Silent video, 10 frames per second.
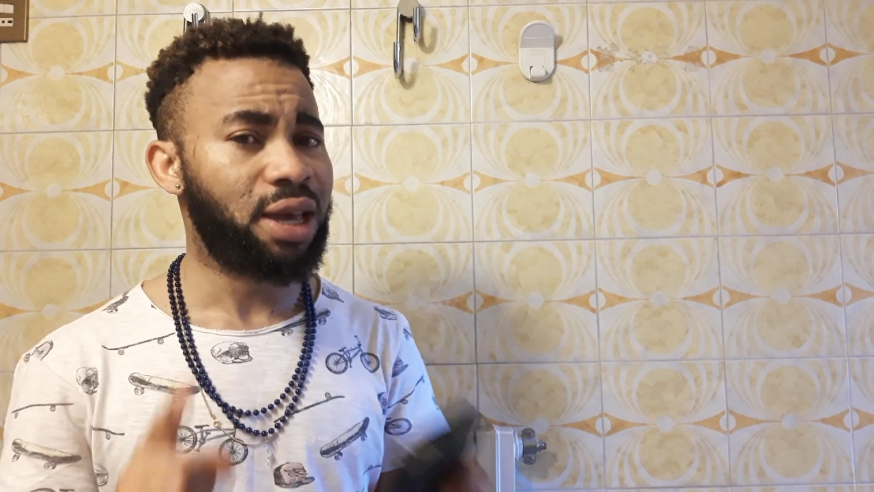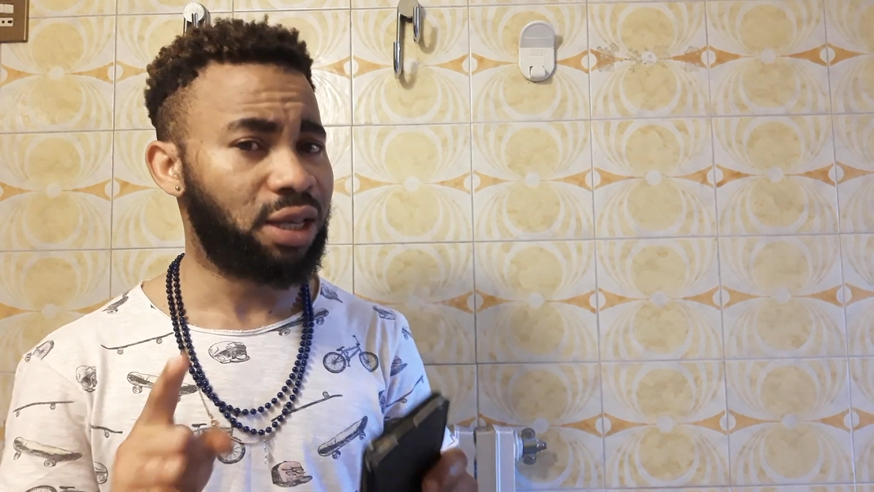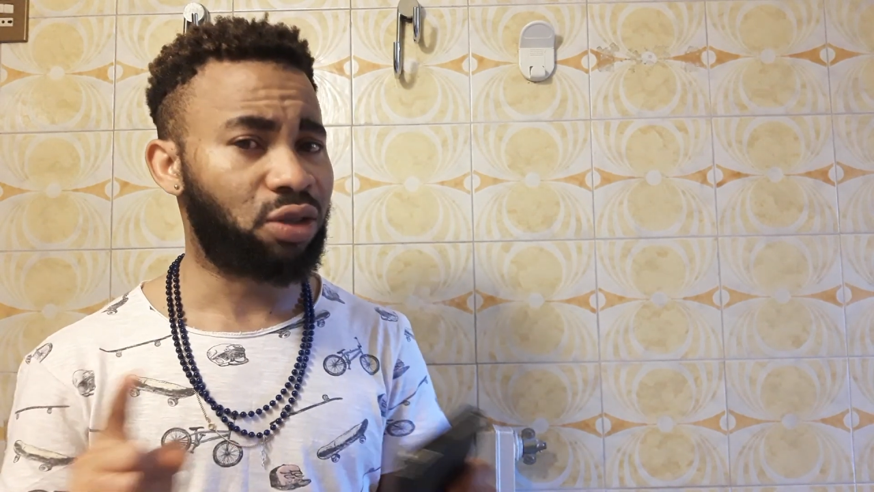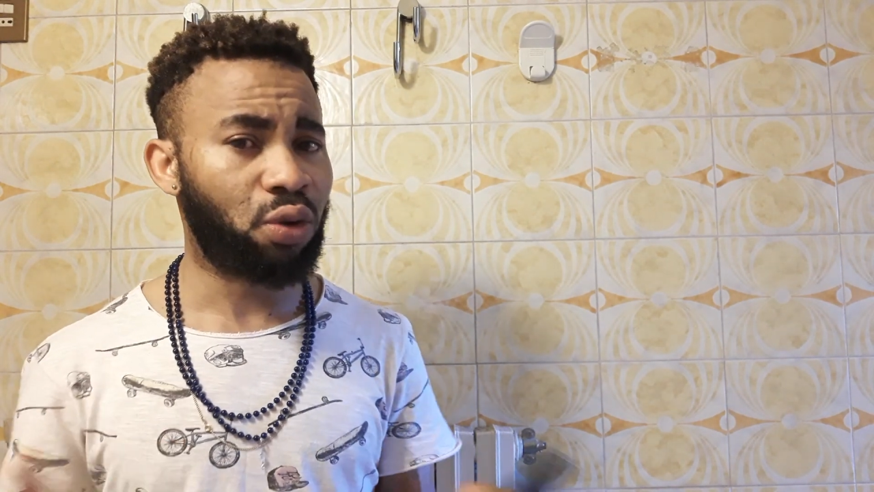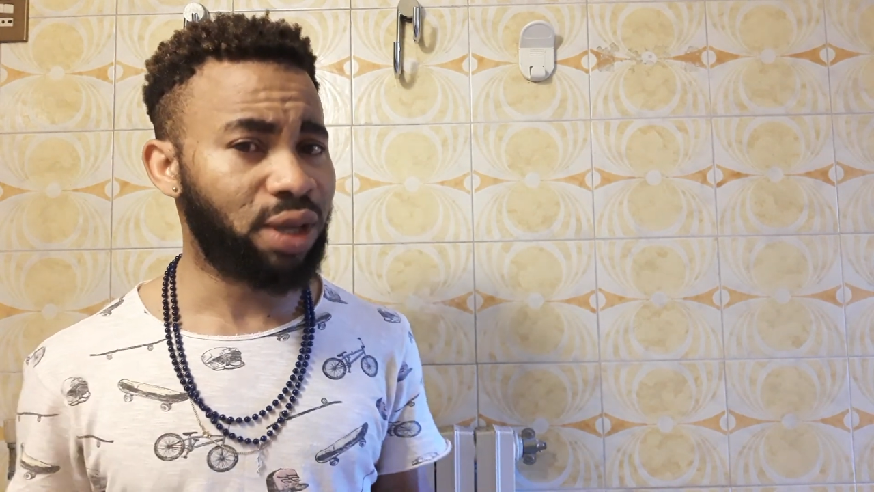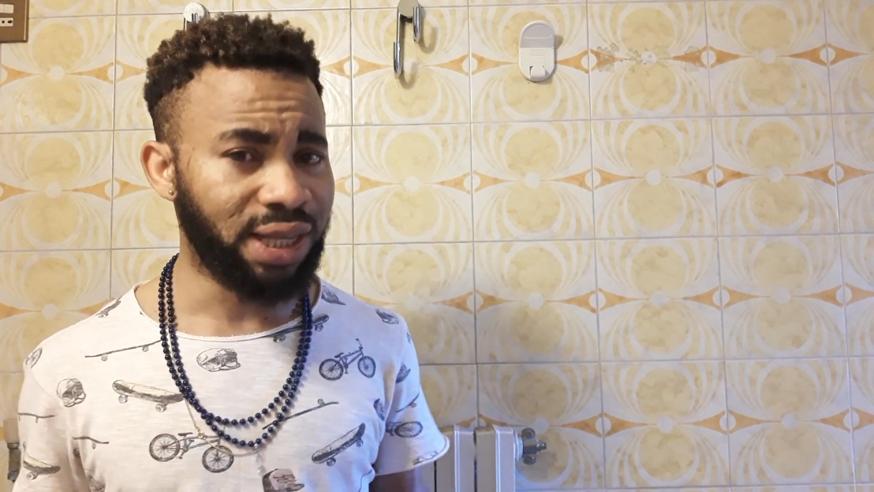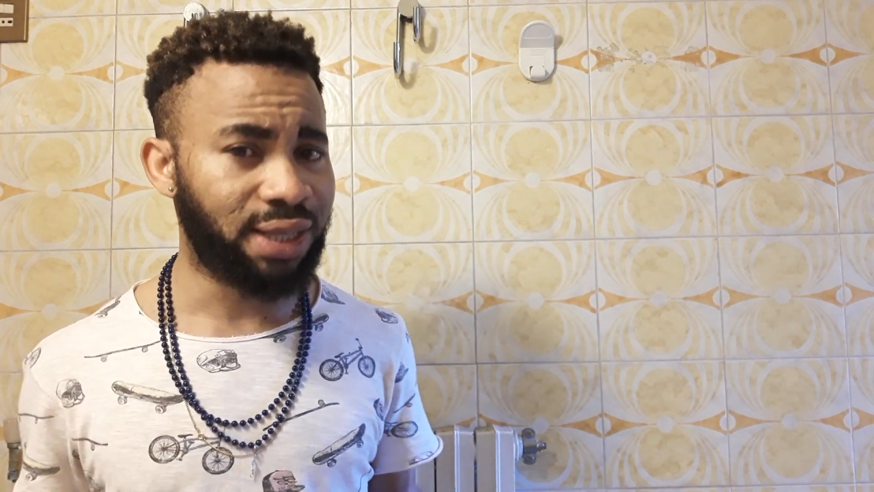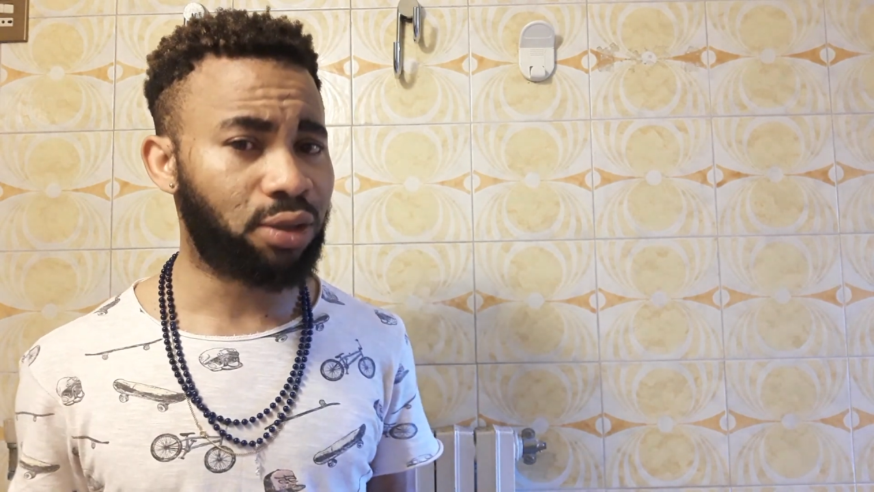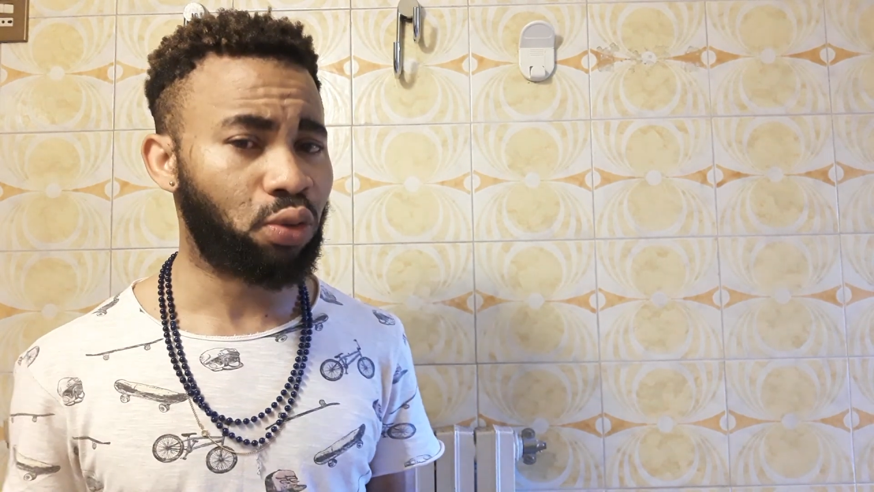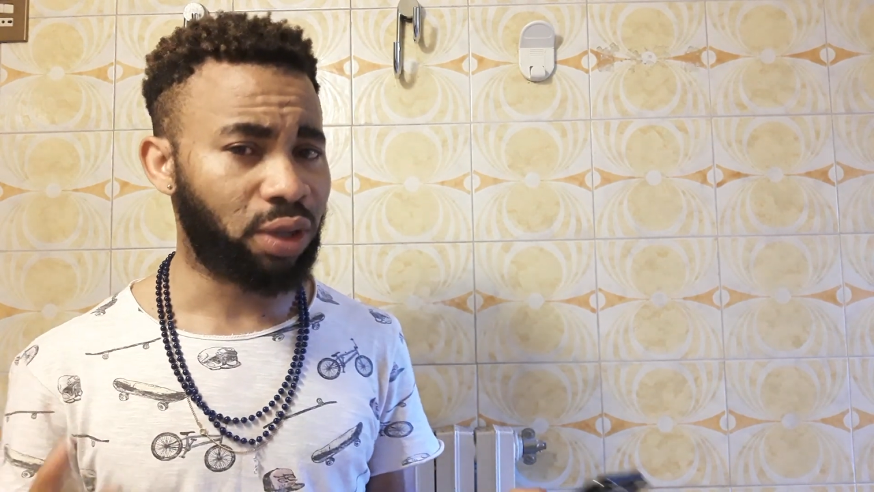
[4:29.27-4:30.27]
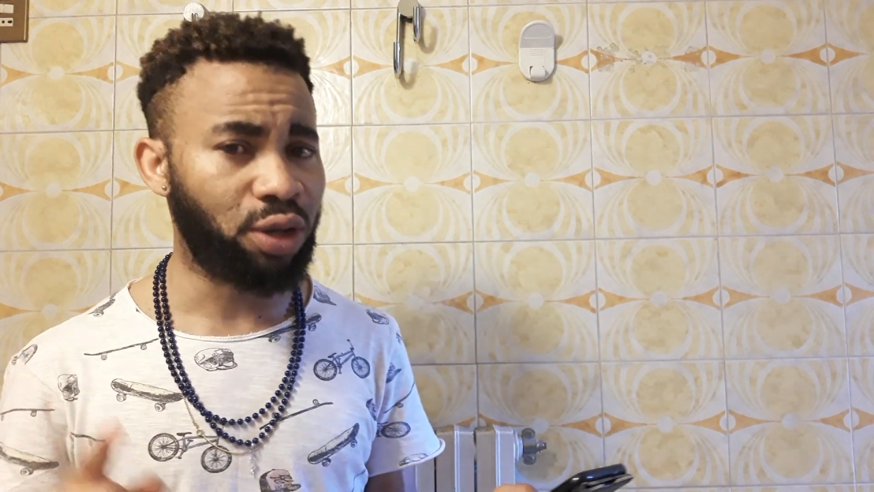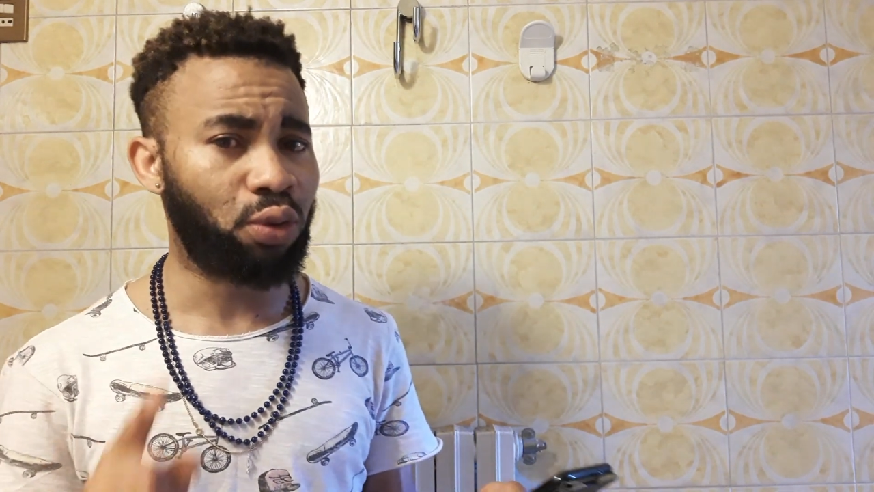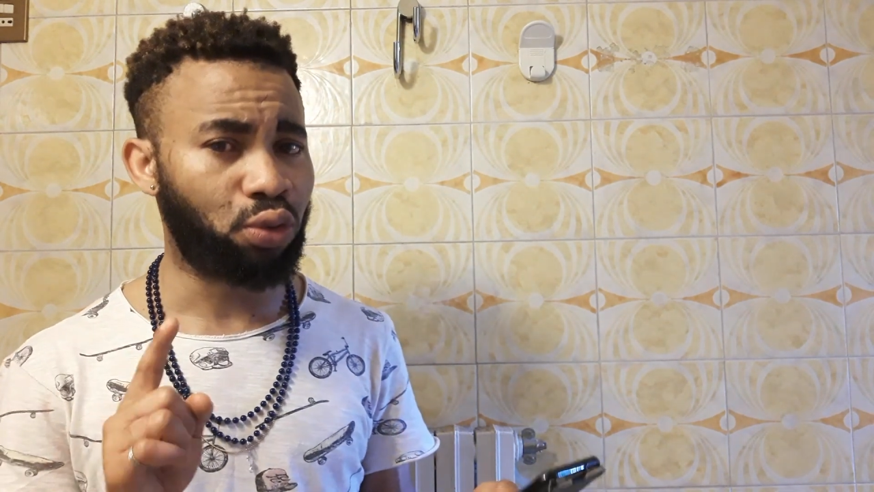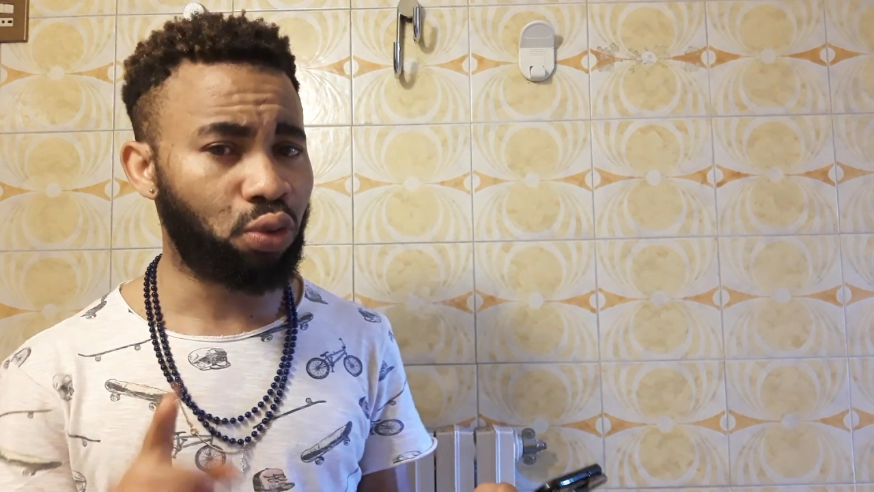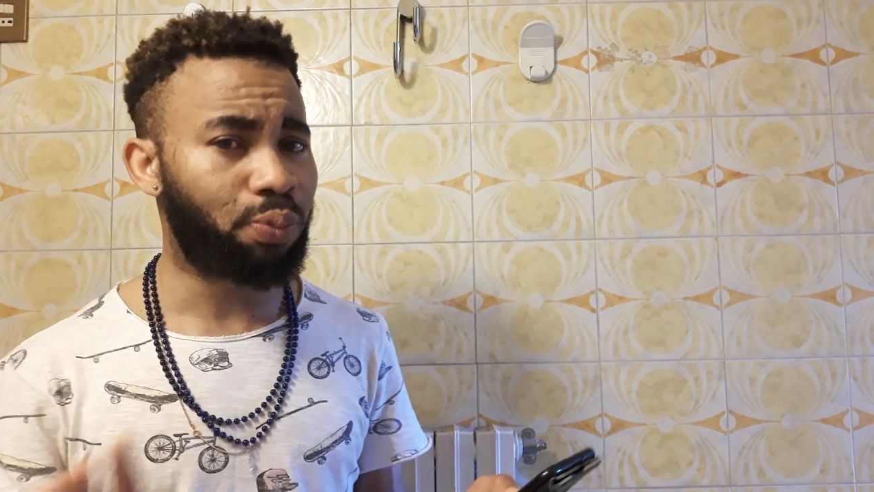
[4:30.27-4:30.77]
It's not easy to to